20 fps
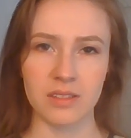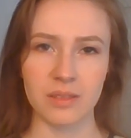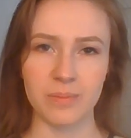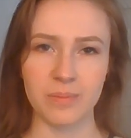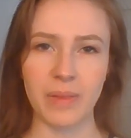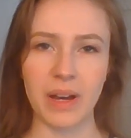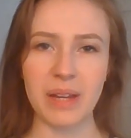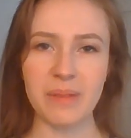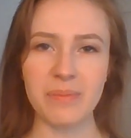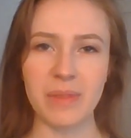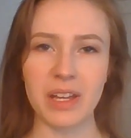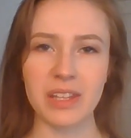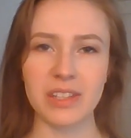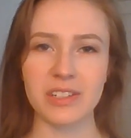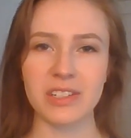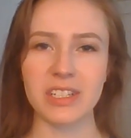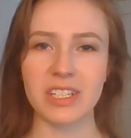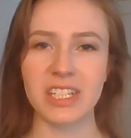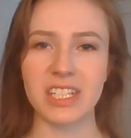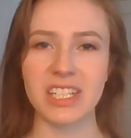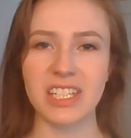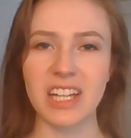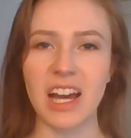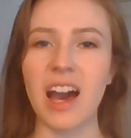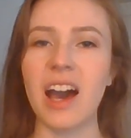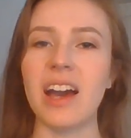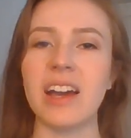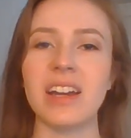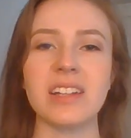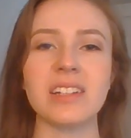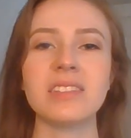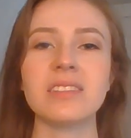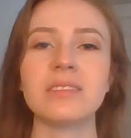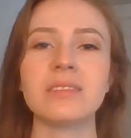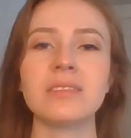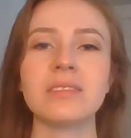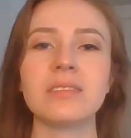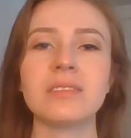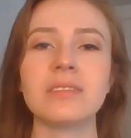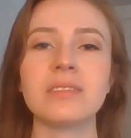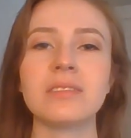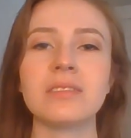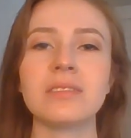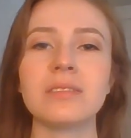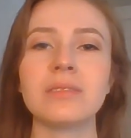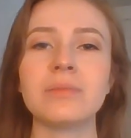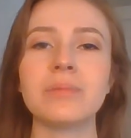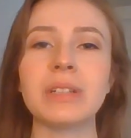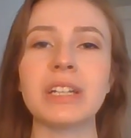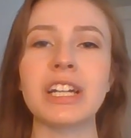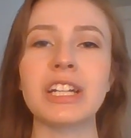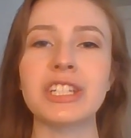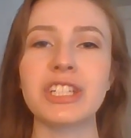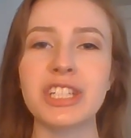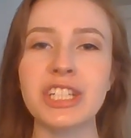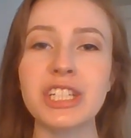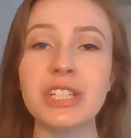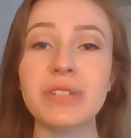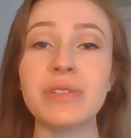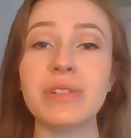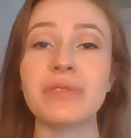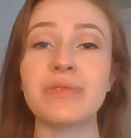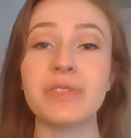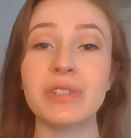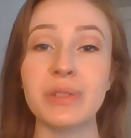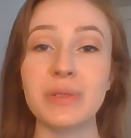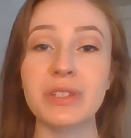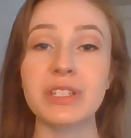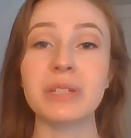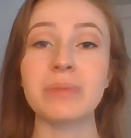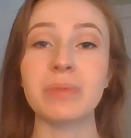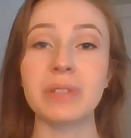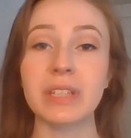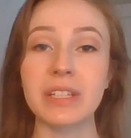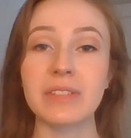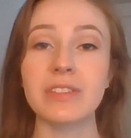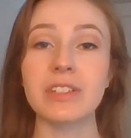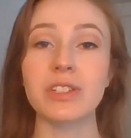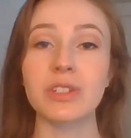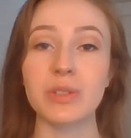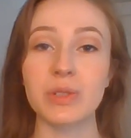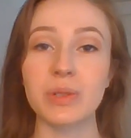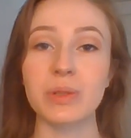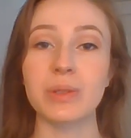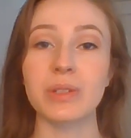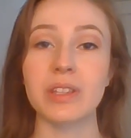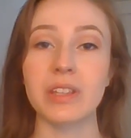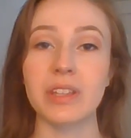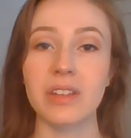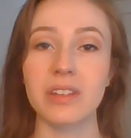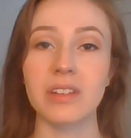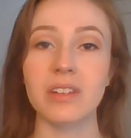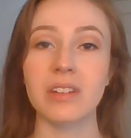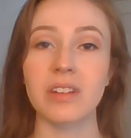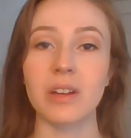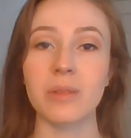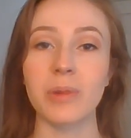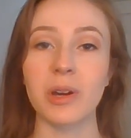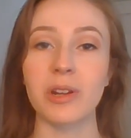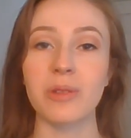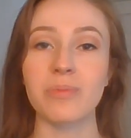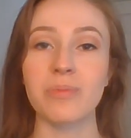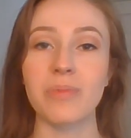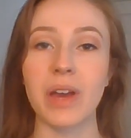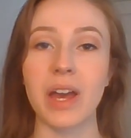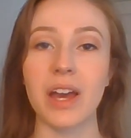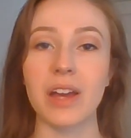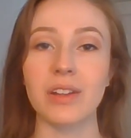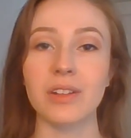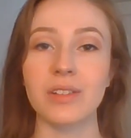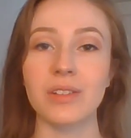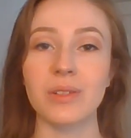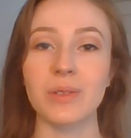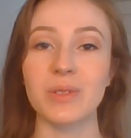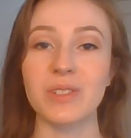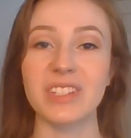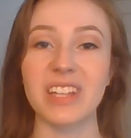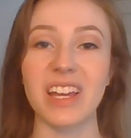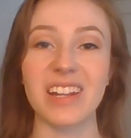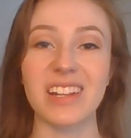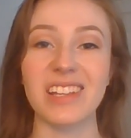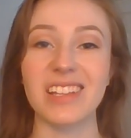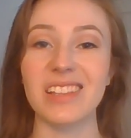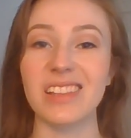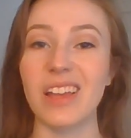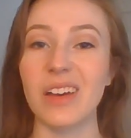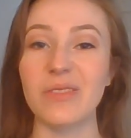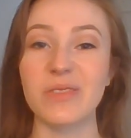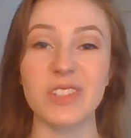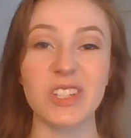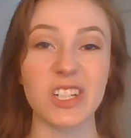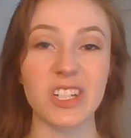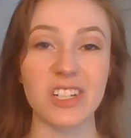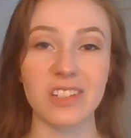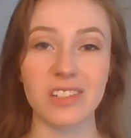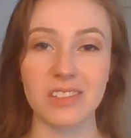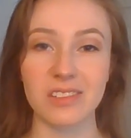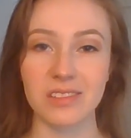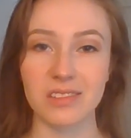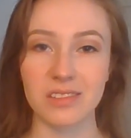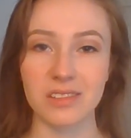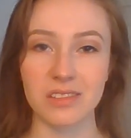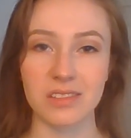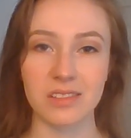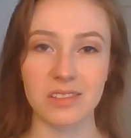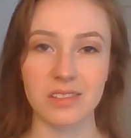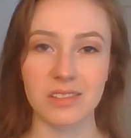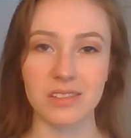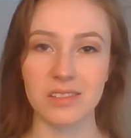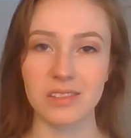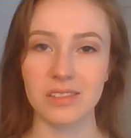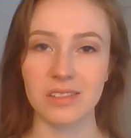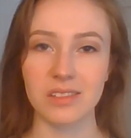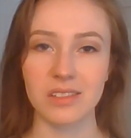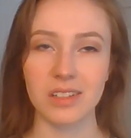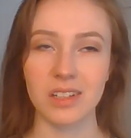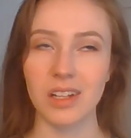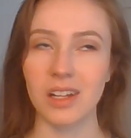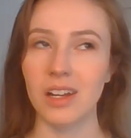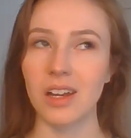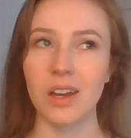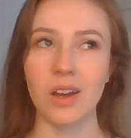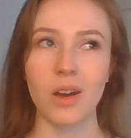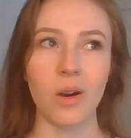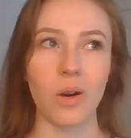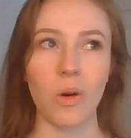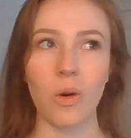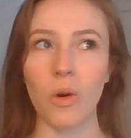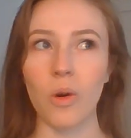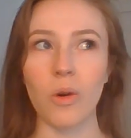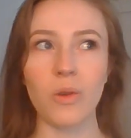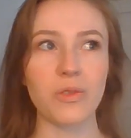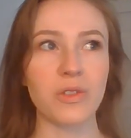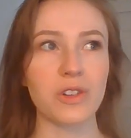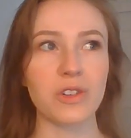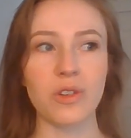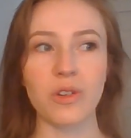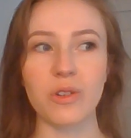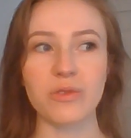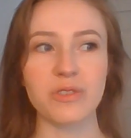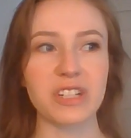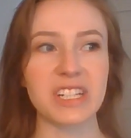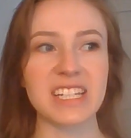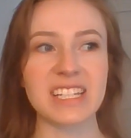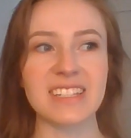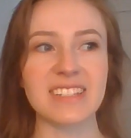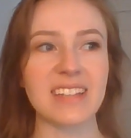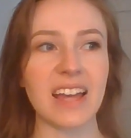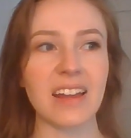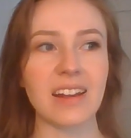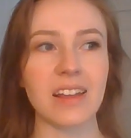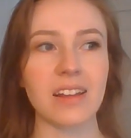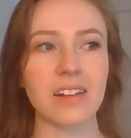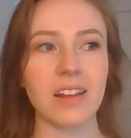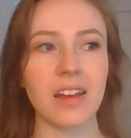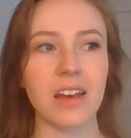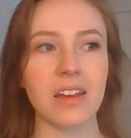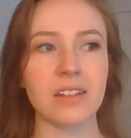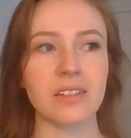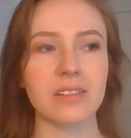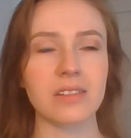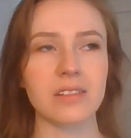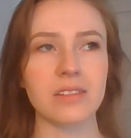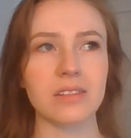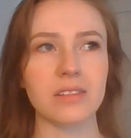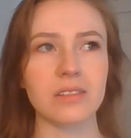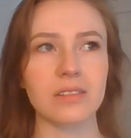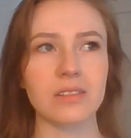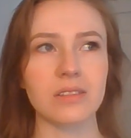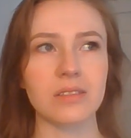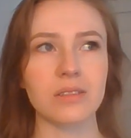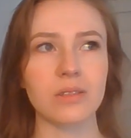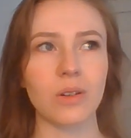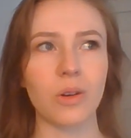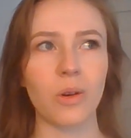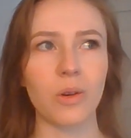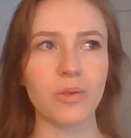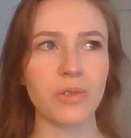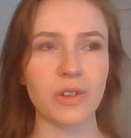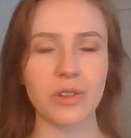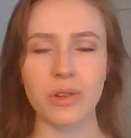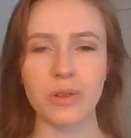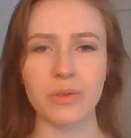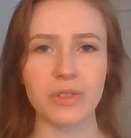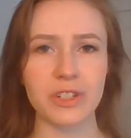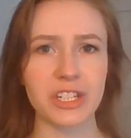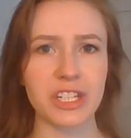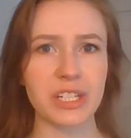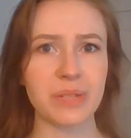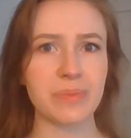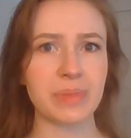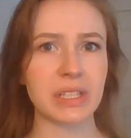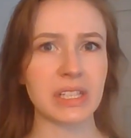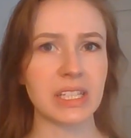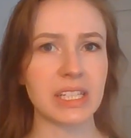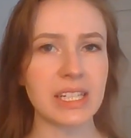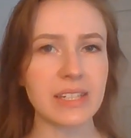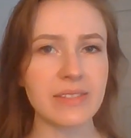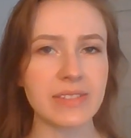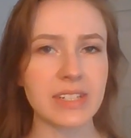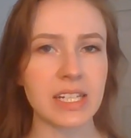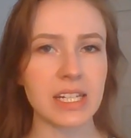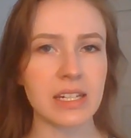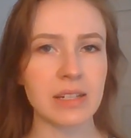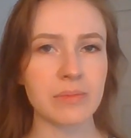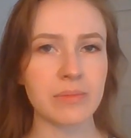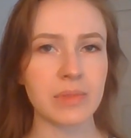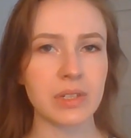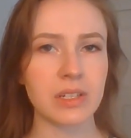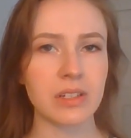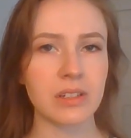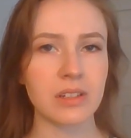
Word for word: My mother died because she refused to believe the truth about a man who said he loved her. Over and over he said it, and over and over she believed him.